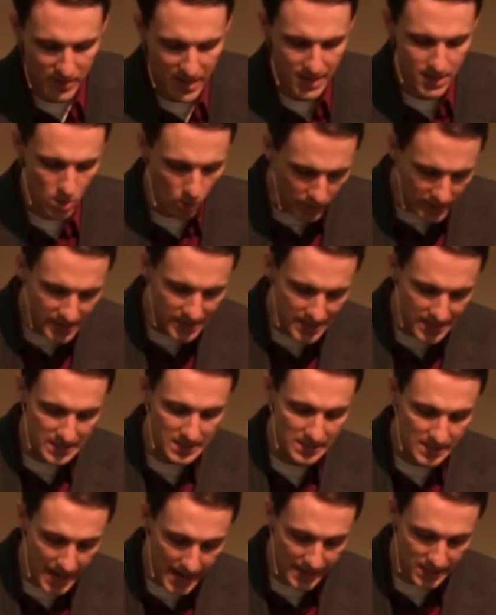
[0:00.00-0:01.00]
Okay, the only
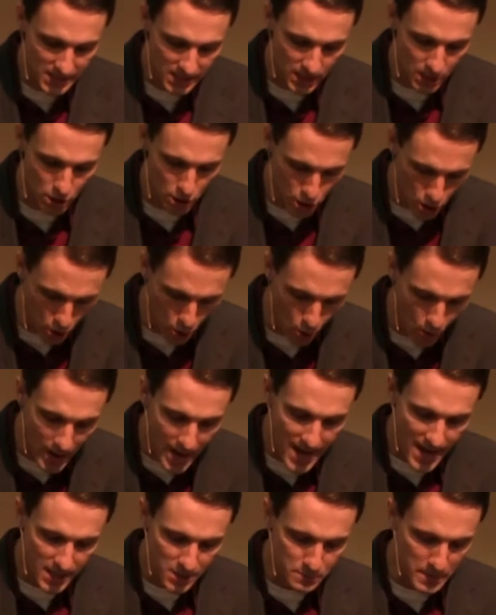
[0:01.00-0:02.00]
thing sex can
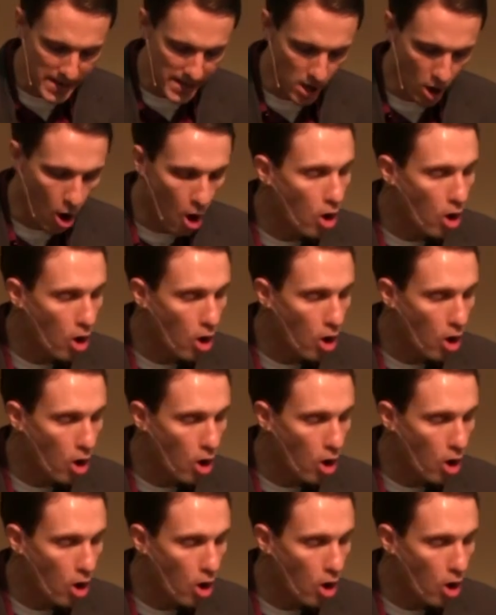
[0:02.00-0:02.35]
do is make